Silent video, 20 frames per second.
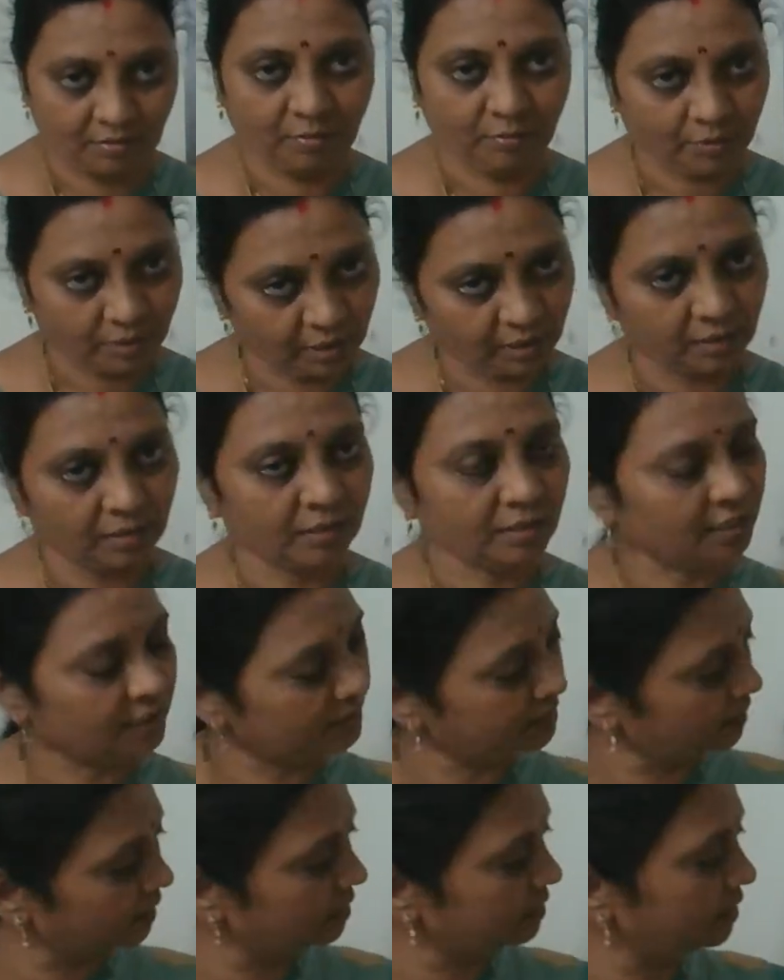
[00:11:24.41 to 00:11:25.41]
Okay,
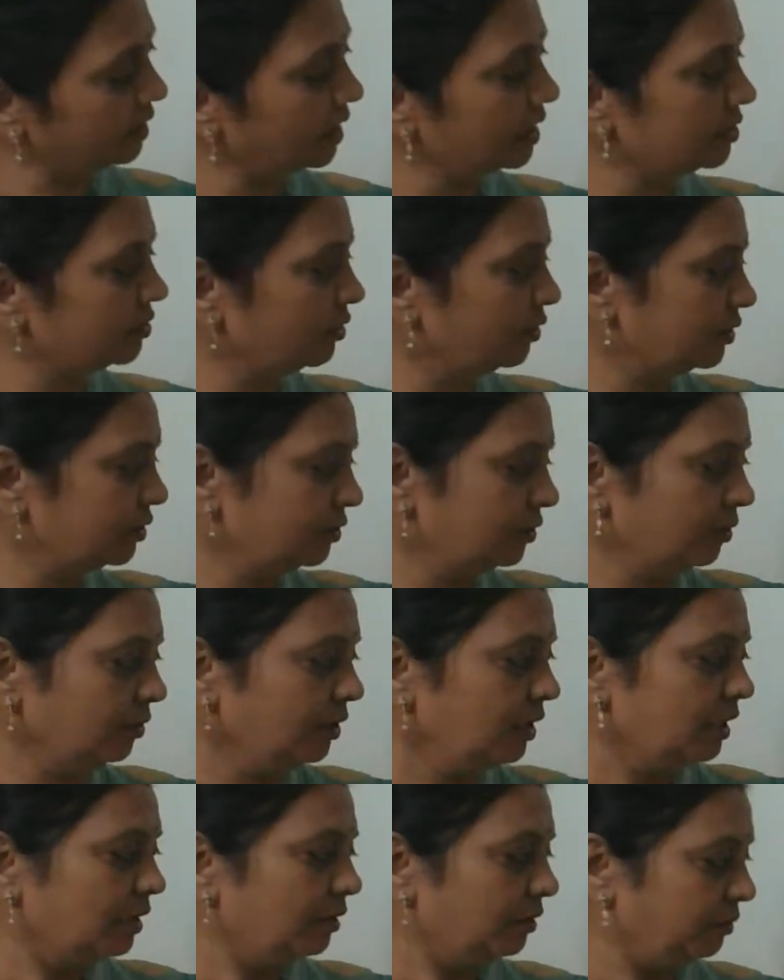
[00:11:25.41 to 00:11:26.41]
in such case also
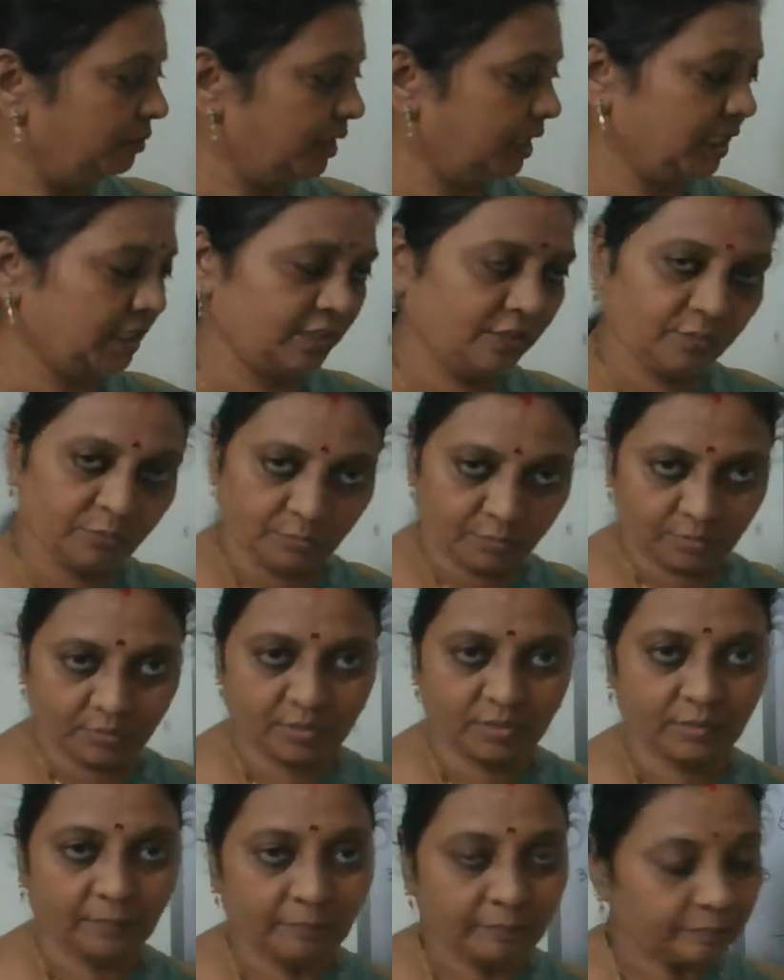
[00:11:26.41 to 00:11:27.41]
we can
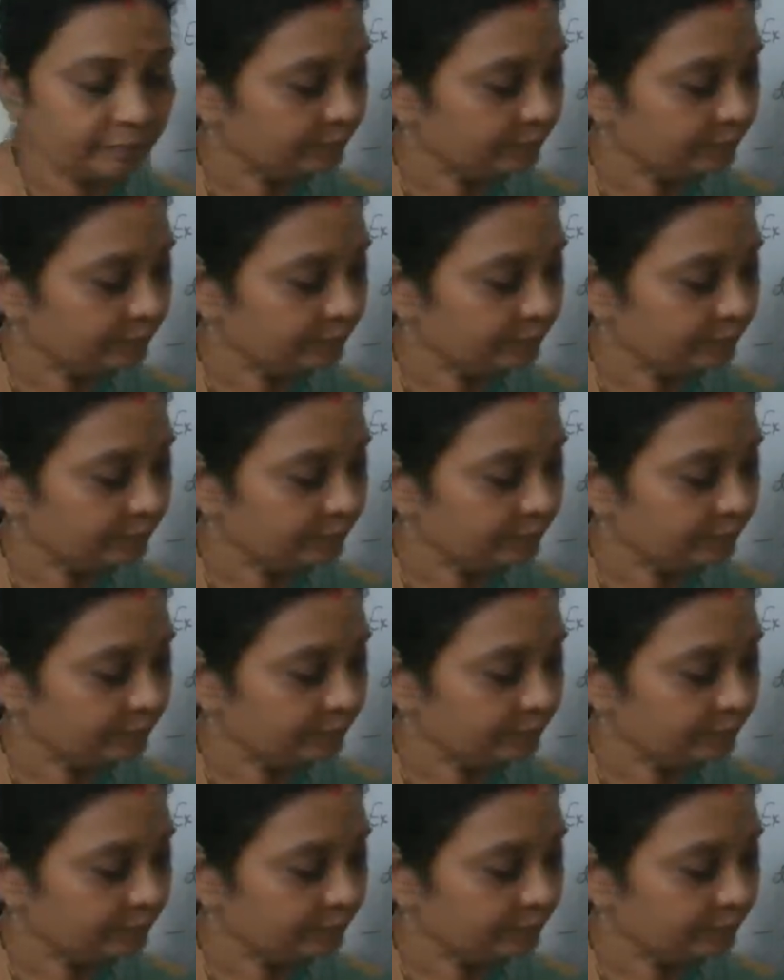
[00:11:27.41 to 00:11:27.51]
use.